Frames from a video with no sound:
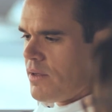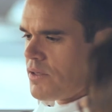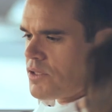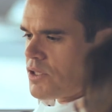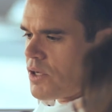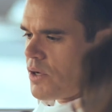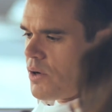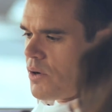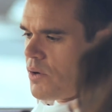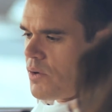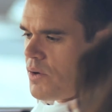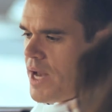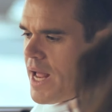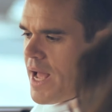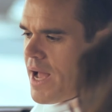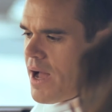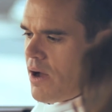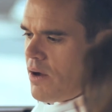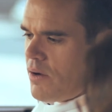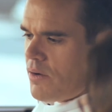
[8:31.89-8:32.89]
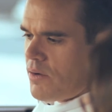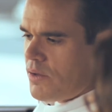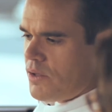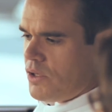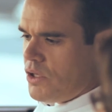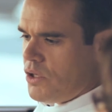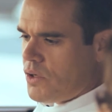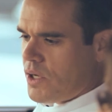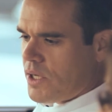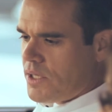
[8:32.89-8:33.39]
So now
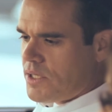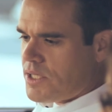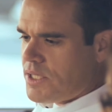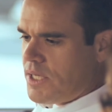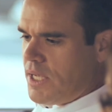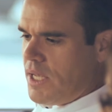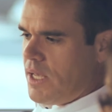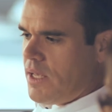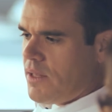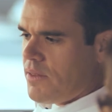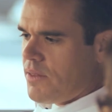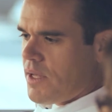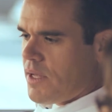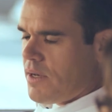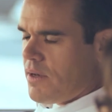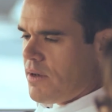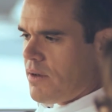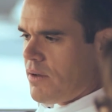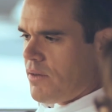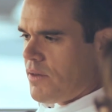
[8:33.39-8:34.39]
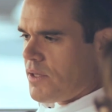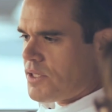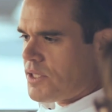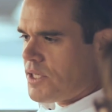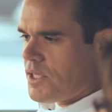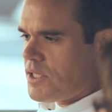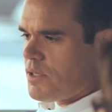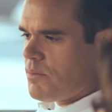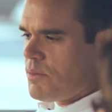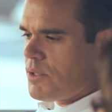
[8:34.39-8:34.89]
you can see that the
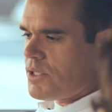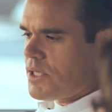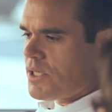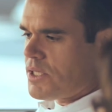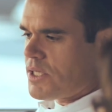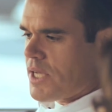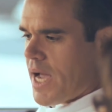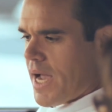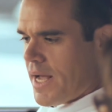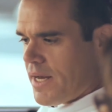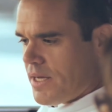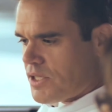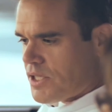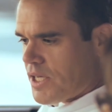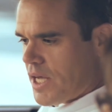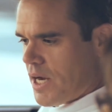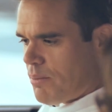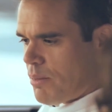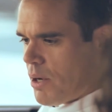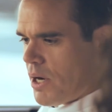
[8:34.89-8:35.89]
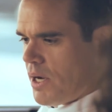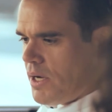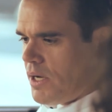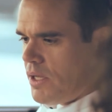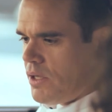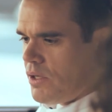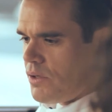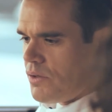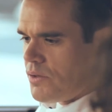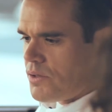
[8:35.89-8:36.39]
system is designed, it's set up ready
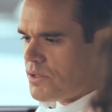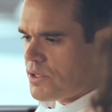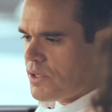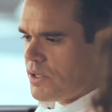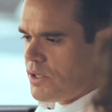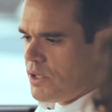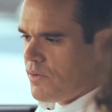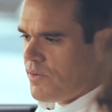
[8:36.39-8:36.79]
to use.